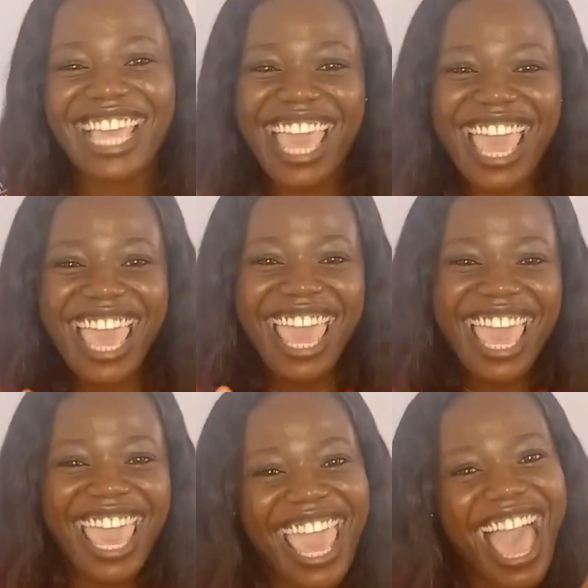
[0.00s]

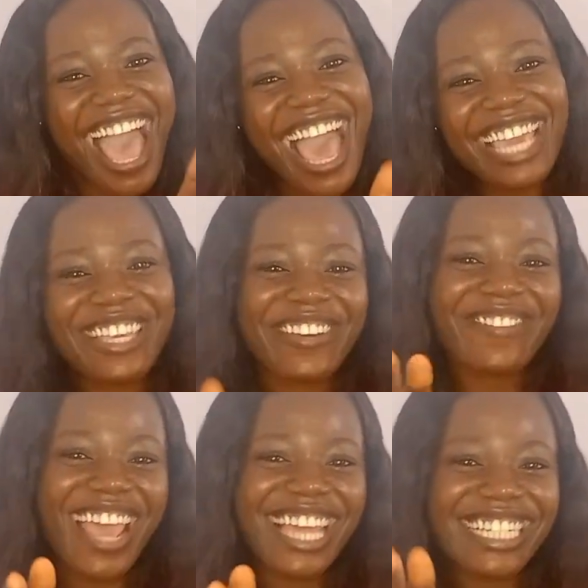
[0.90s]
Hey, are you
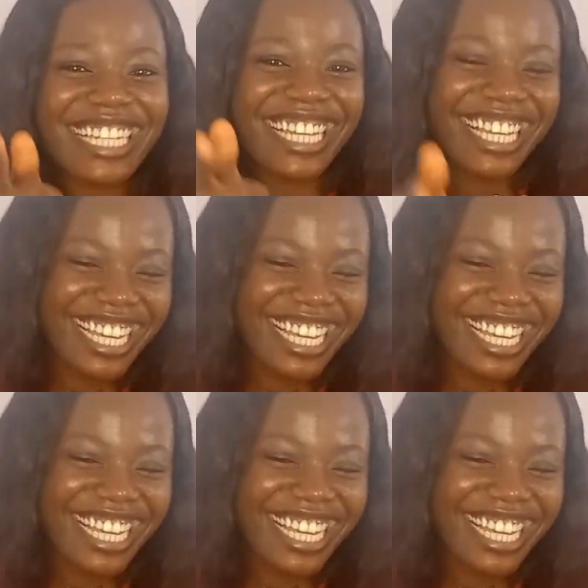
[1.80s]
ready?